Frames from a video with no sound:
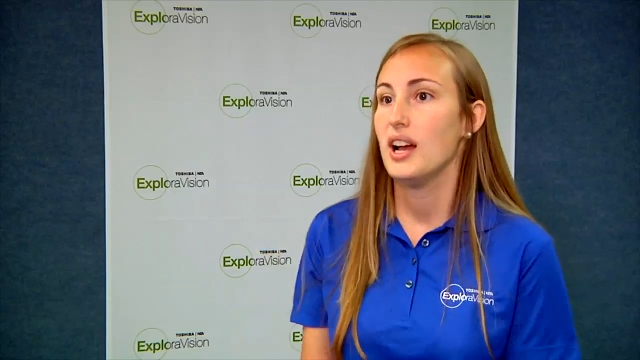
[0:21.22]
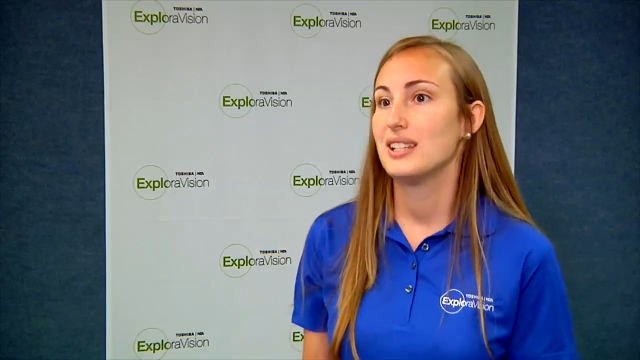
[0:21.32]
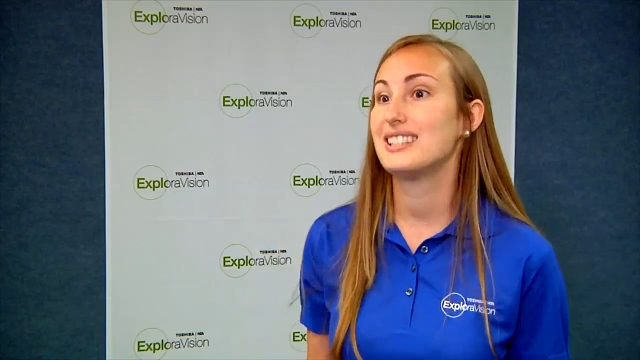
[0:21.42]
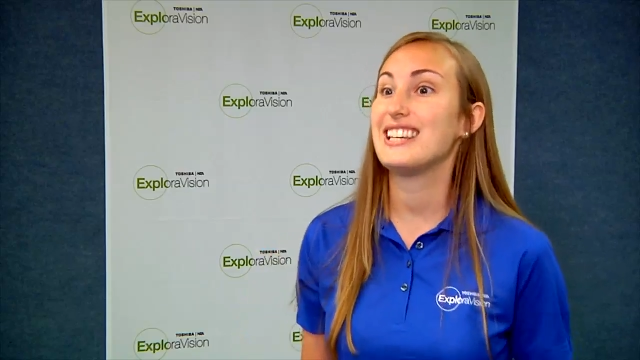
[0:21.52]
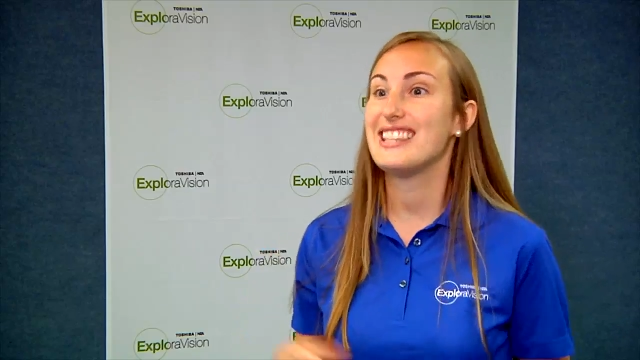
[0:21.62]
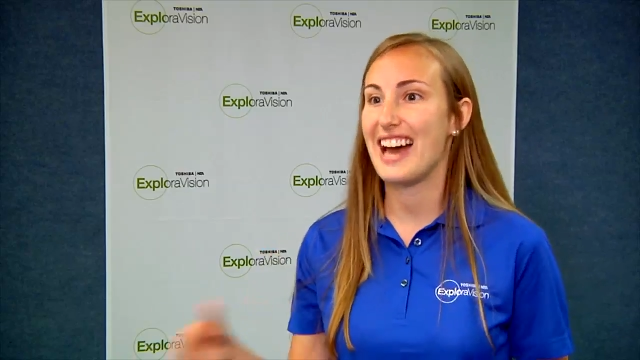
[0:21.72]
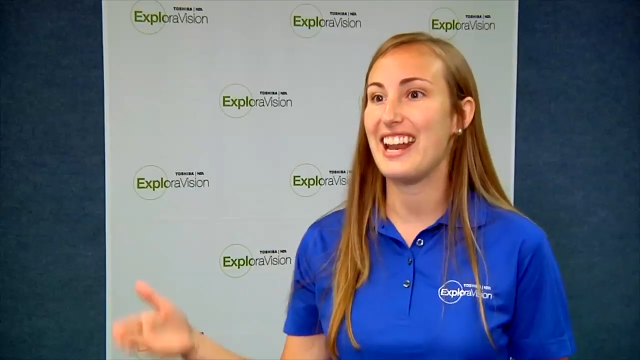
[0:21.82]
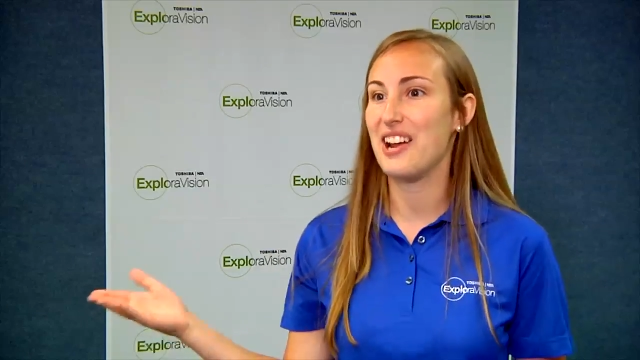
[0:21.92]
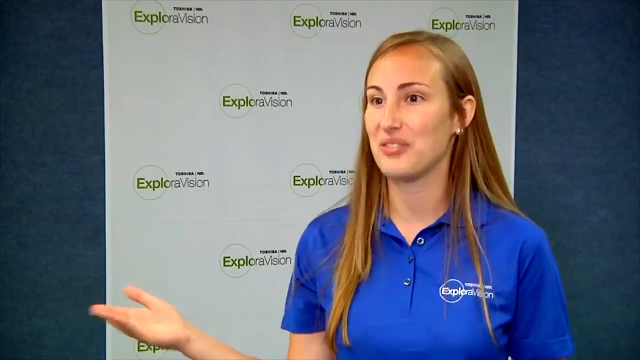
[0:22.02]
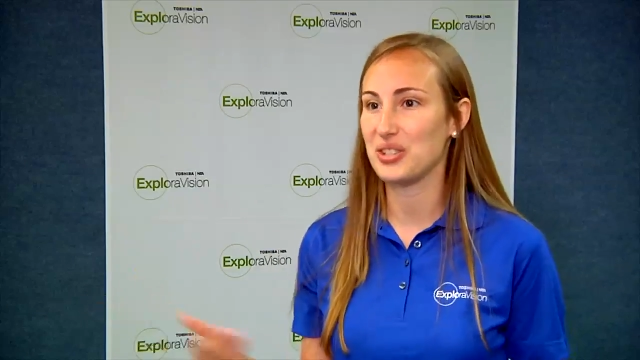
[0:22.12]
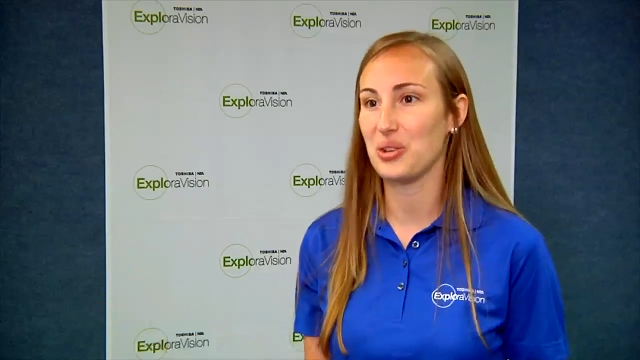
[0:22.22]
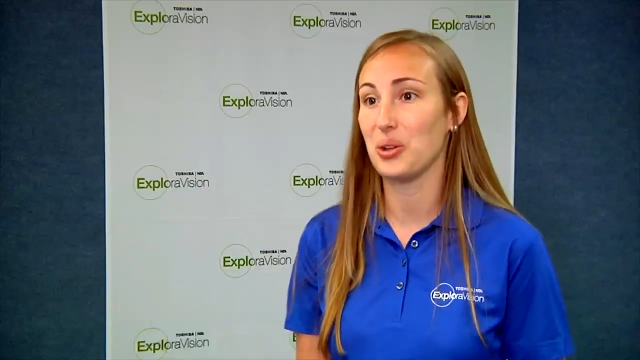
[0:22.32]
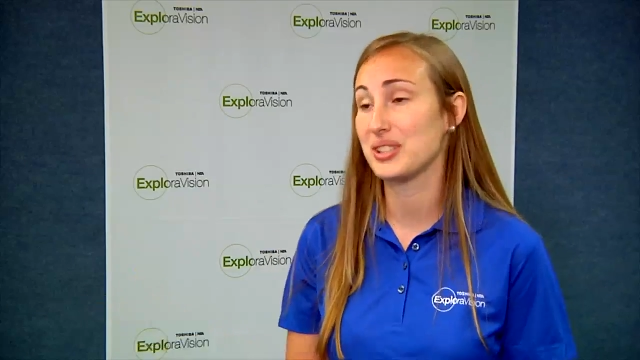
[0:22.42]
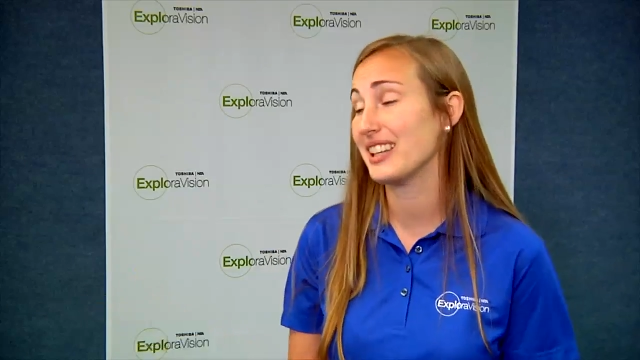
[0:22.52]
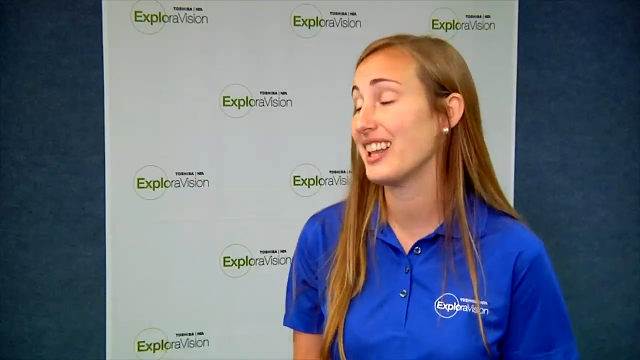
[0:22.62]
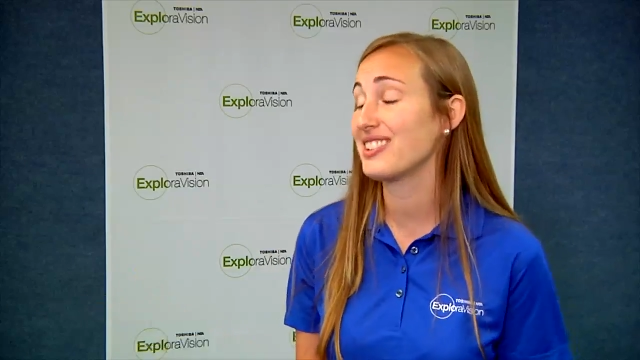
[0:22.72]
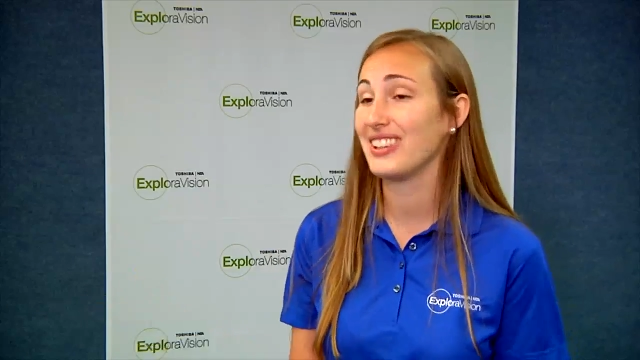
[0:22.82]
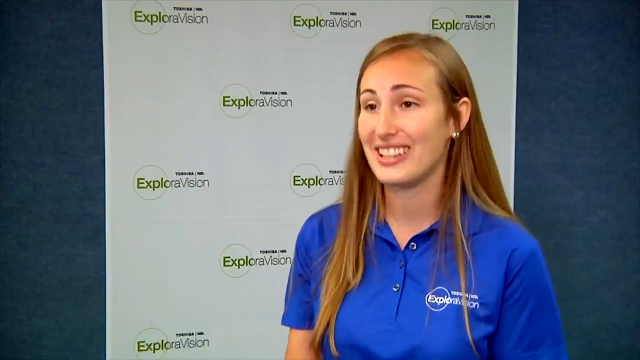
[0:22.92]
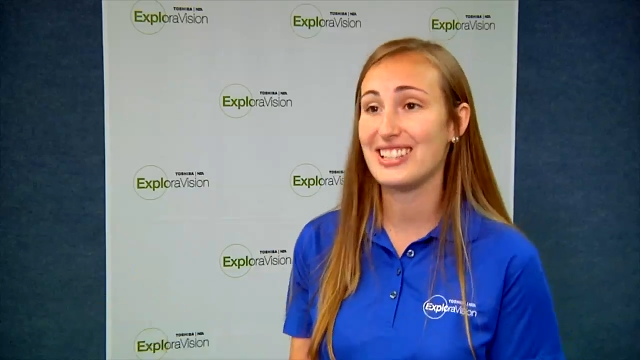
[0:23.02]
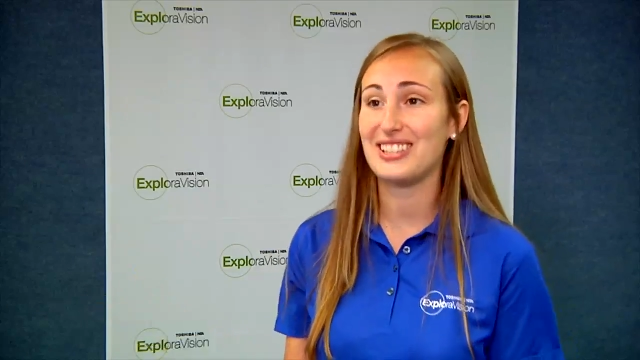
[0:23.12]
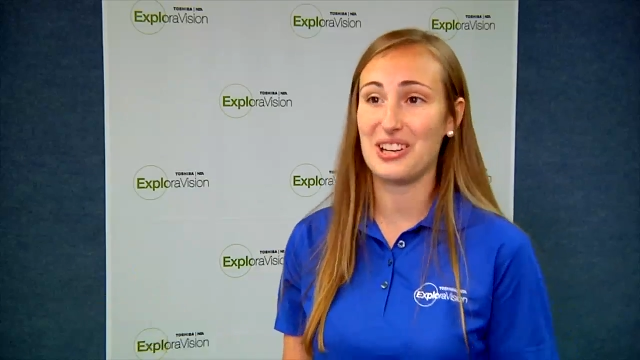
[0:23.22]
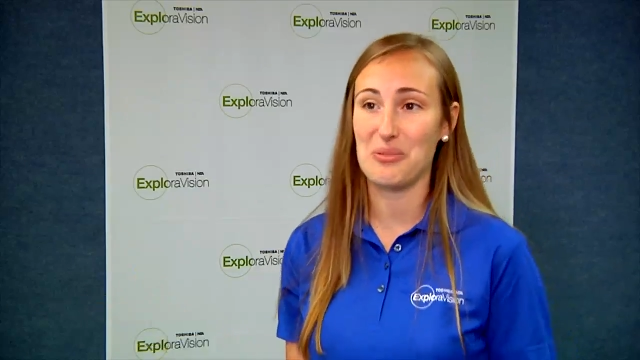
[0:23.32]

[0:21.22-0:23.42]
see that end result. And luckily this year